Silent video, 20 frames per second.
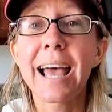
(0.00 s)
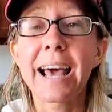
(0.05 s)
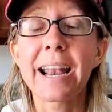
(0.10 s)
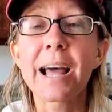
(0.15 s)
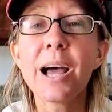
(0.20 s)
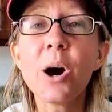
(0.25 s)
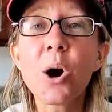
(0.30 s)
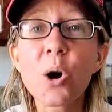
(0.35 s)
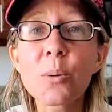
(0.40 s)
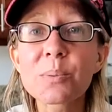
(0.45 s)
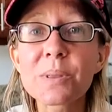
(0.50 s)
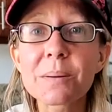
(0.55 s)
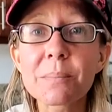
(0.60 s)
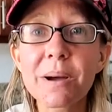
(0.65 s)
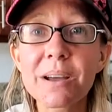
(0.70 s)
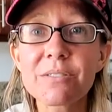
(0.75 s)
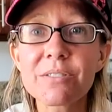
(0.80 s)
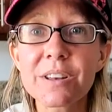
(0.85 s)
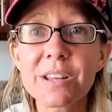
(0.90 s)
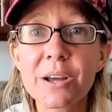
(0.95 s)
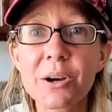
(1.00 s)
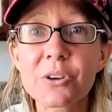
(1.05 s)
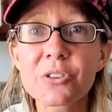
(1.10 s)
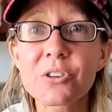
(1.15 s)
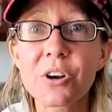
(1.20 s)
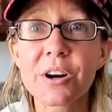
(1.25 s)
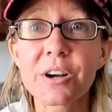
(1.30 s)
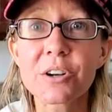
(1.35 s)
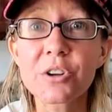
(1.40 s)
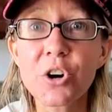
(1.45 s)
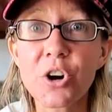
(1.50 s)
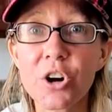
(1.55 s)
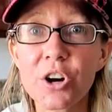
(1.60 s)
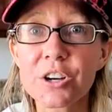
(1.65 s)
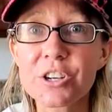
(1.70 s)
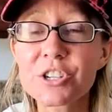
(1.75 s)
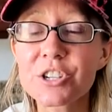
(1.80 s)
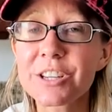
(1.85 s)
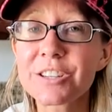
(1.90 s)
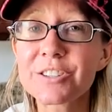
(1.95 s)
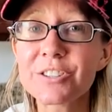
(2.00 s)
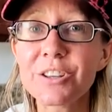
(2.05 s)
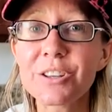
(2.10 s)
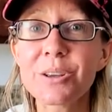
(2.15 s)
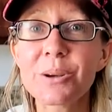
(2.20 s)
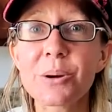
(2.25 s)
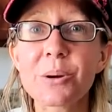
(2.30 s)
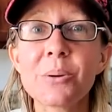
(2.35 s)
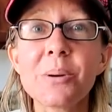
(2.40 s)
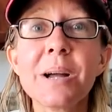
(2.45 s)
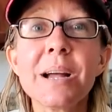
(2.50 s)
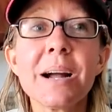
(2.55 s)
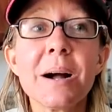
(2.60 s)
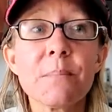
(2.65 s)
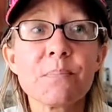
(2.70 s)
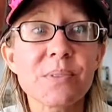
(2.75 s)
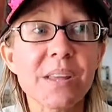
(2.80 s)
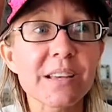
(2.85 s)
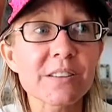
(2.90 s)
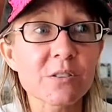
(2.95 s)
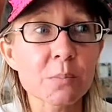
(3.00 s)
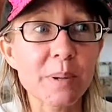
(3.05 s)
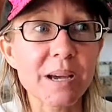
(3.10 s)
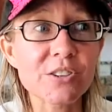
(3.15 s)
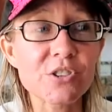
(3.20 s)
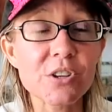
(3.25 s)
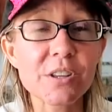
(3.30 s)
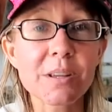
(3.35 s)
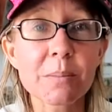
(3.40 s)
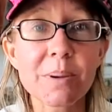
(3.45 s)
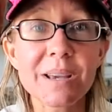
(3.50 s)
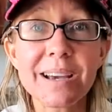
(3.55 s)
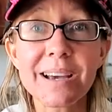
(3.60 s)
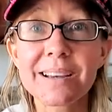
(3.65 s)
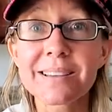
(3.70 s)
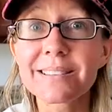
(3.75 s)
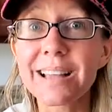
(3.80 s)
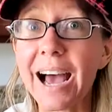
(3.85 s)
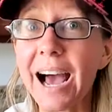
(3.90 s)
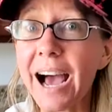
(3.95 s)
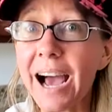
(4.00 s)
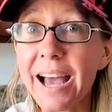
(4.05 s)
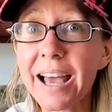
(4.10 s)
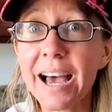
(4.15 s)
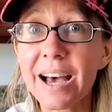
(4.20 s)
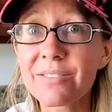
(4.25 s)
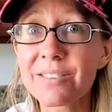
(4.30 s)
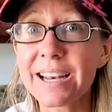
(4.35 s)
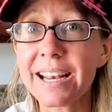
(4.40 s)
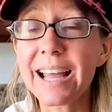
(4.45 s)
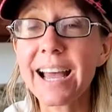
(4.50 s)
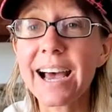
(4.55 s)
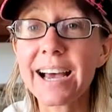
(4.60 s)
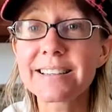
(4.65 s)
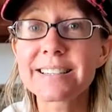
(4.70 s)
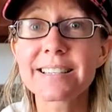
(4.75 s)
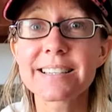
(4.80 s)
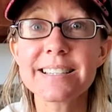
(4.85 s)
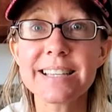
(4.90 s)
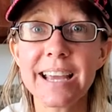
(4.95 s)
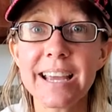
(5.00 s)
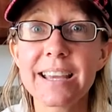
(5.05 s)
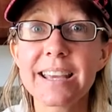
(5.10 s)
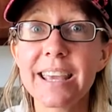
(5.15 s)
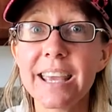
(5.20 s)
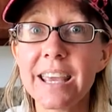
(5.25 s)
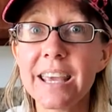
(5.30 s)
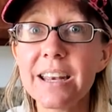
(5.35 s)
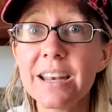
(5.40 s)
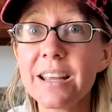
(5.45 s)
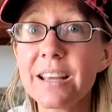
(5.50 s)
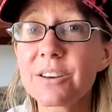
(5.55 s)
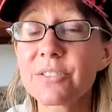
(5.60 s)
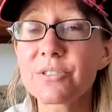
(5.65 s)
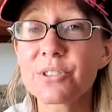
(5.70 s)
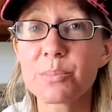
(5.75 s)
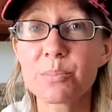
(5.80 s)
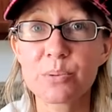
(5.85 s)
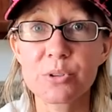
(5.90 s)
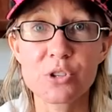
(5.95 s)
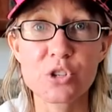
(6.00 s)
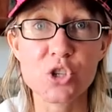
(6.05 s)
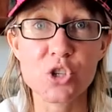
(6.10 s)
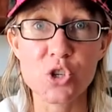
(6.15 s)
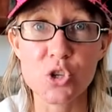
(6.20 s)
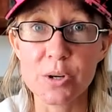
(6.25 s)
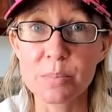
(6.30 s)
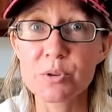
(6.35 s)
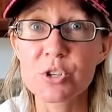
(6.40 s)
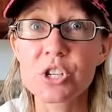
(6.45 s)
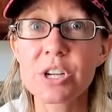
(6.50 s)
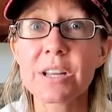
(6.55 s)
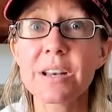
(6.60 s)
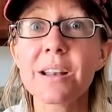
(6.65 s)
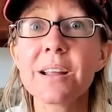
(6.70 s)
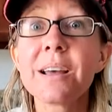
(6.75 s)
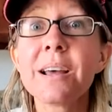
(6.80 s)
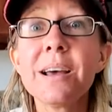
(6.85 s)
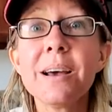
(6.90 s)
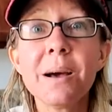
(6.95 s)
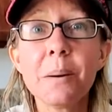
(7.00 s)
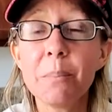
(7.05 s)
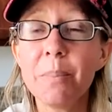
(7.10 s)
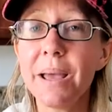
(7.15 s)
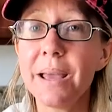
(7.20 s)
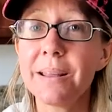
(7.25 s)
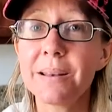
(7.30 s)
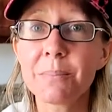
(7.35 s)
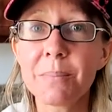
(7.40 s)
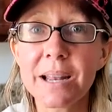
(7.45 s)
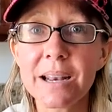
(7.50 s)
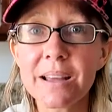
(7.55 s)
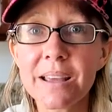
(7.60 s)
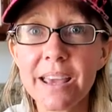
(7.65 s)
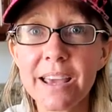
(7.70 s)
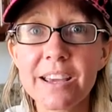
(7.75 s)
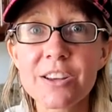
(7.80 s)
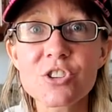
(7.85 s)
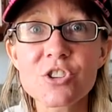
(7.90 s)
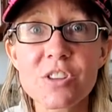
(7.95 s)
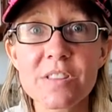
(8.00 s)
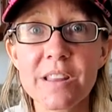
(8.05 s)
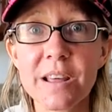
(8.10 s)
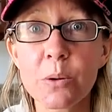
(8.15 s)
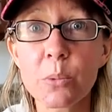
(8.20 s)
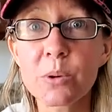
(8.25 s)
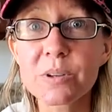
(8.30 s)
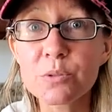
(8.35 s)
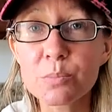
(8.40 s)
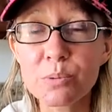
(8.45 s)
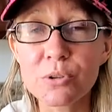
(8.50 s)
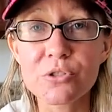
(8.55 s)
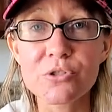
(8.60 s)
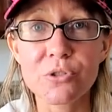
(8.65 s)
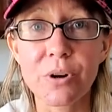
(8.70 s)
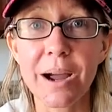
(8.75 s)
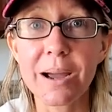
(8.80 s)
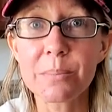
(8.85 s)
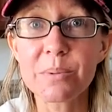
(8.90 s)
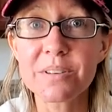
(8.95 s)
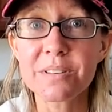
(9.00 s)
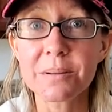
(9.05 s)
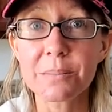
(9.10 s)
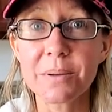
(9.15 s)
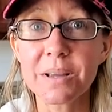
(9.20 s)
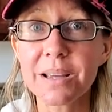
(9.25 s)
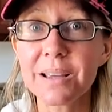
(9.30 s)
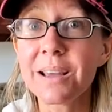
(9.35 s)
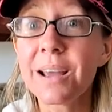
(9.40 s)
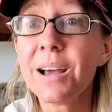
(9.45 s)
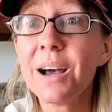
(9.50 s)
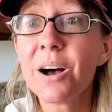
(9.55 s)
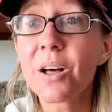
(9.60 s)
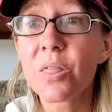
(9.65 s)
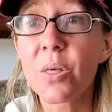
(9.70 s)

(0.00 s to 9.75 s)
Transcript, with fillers: And I hope that my videos are encouraging to you, especially because I haven't had to take any of the prescription pain medication that was prescribed to me.